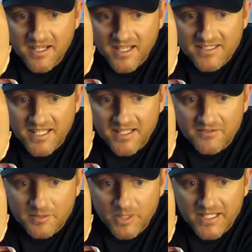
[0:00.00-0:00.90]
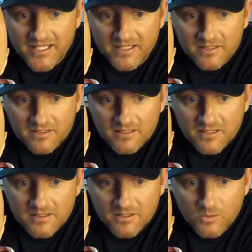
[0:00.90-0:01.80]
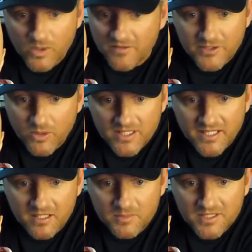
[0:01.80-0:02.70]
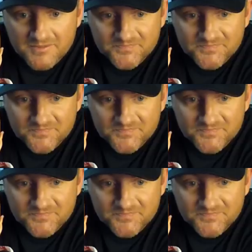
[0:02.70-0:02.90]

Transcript: and tell everybody whatever you want to tell them.